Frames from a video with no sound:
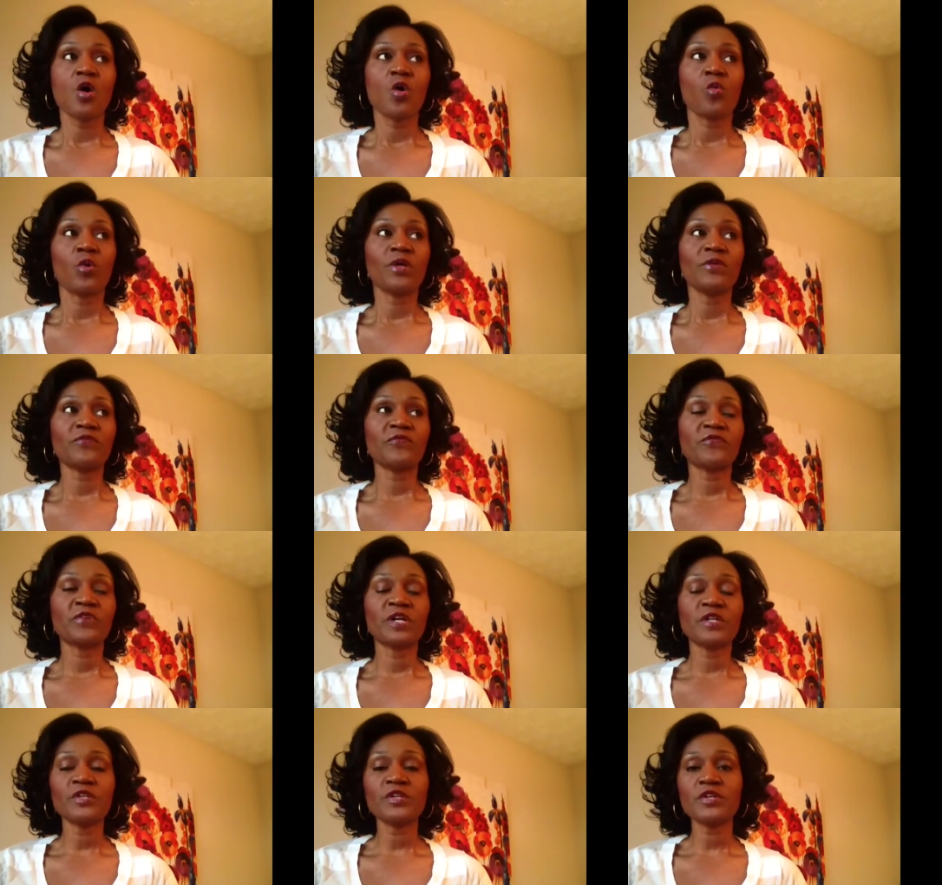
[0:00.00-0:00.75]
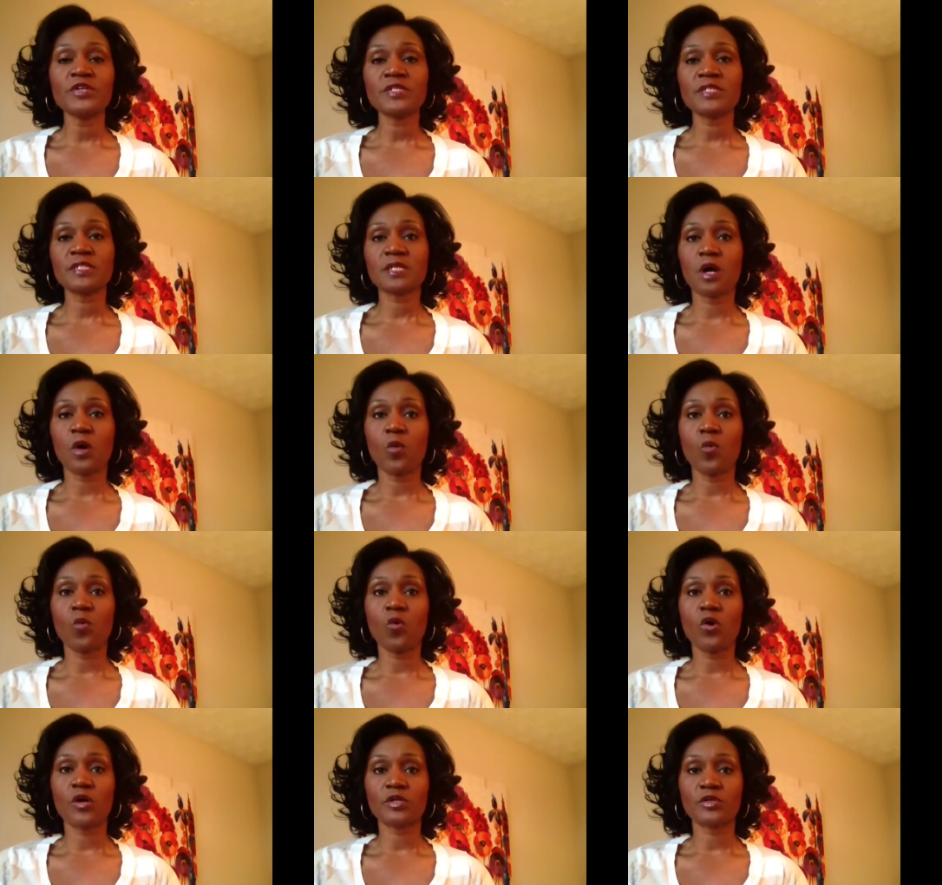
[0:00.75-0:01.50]
When funders
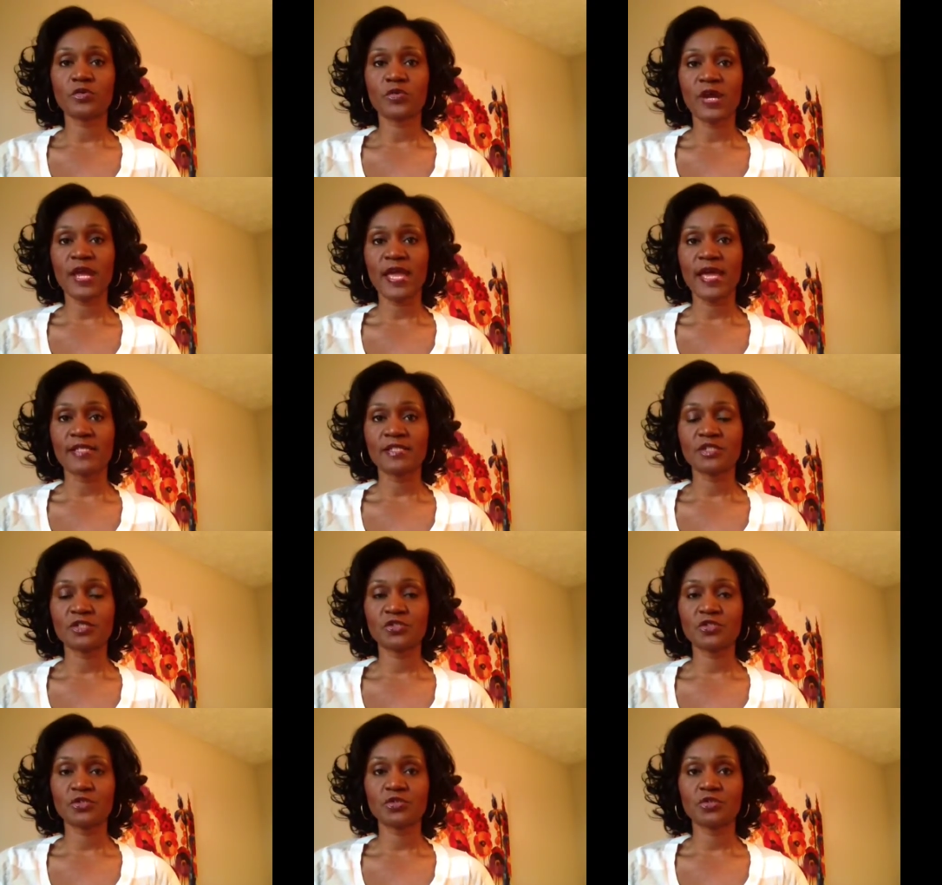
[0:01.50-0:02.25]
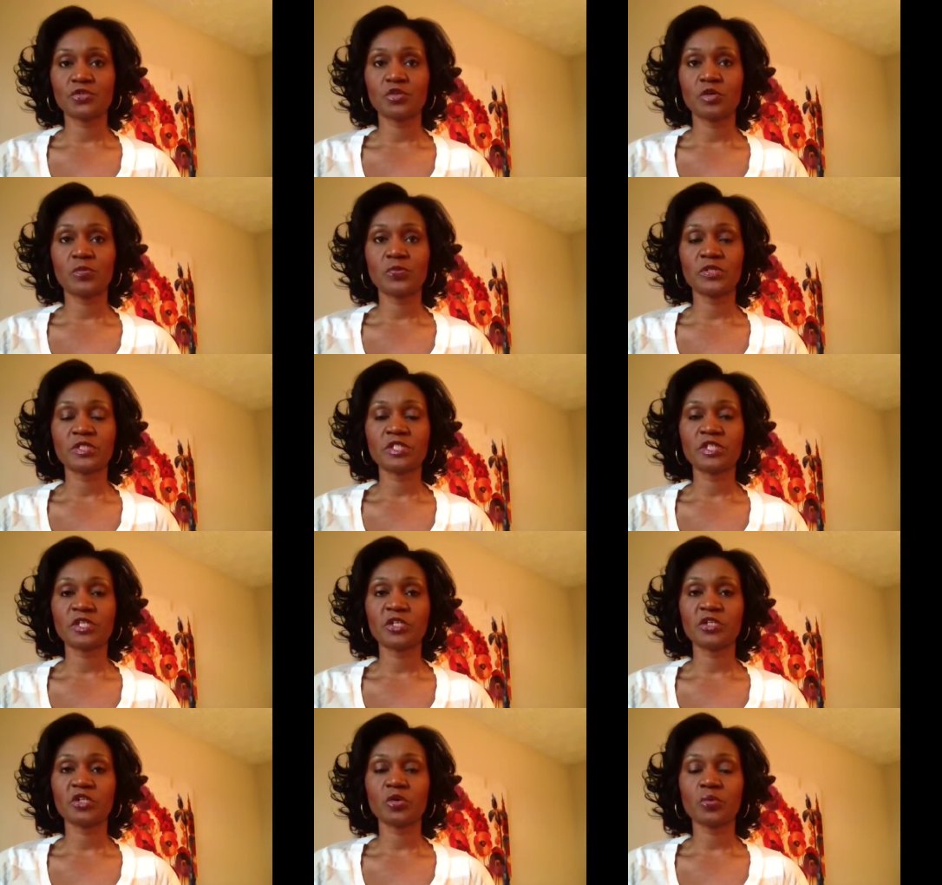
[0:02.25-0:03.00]
award grants to a
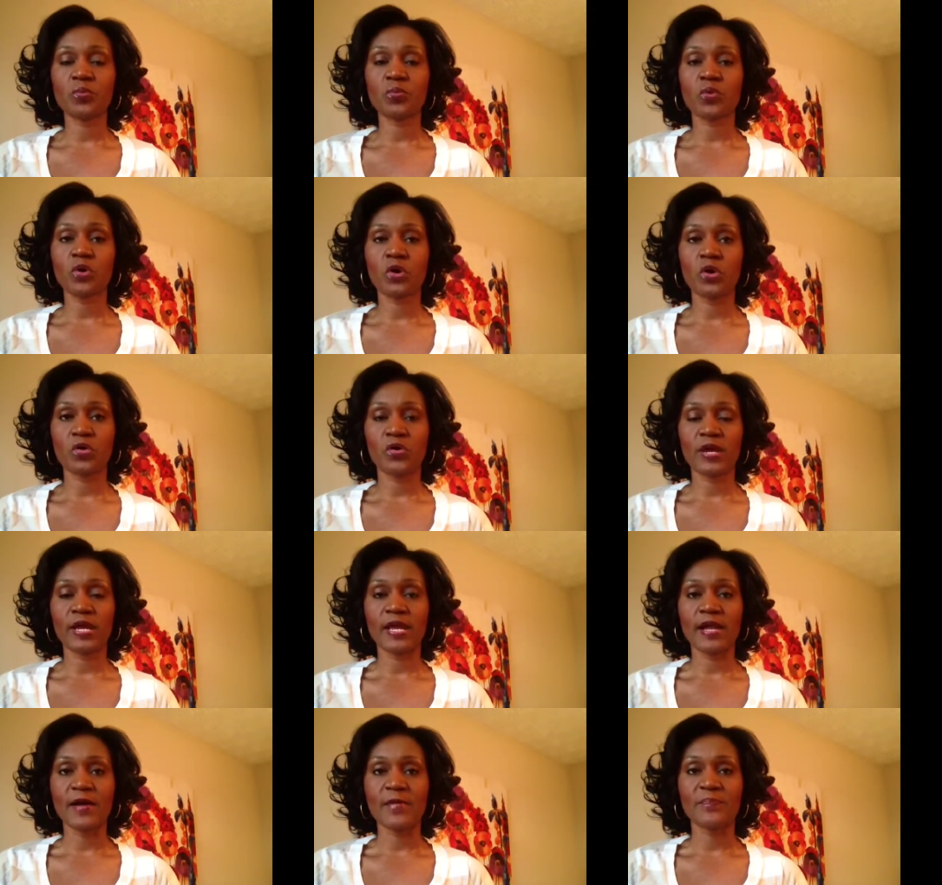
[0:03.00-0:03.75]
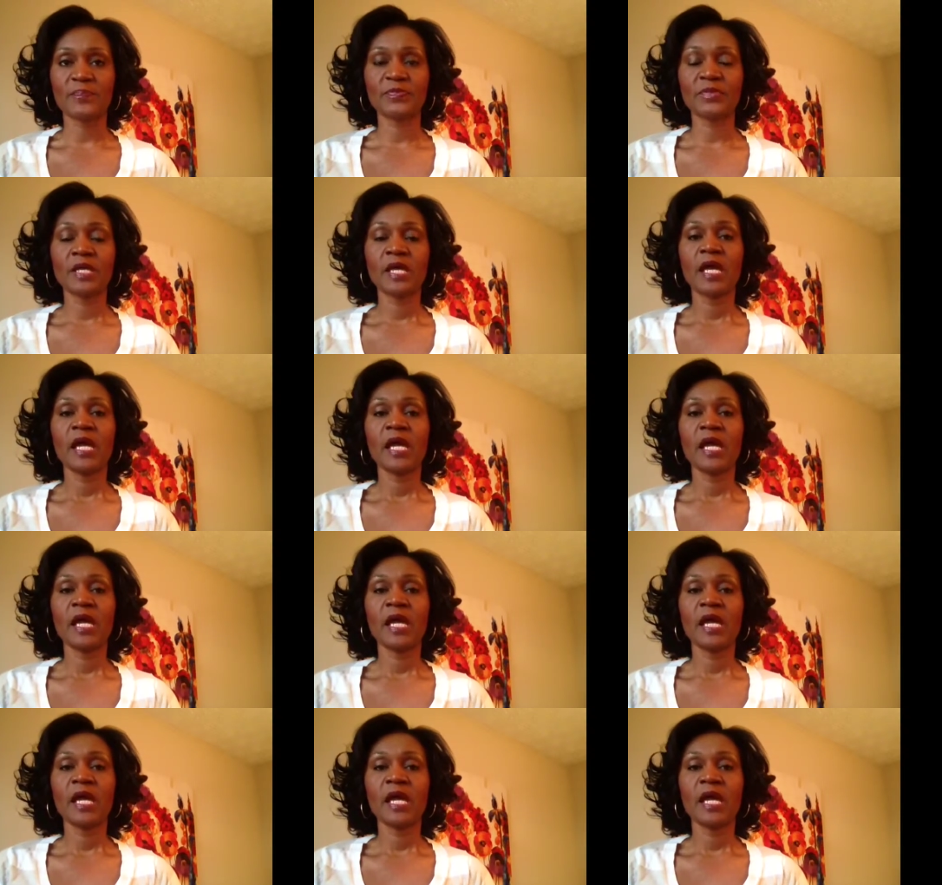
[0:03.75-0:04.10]
particular program,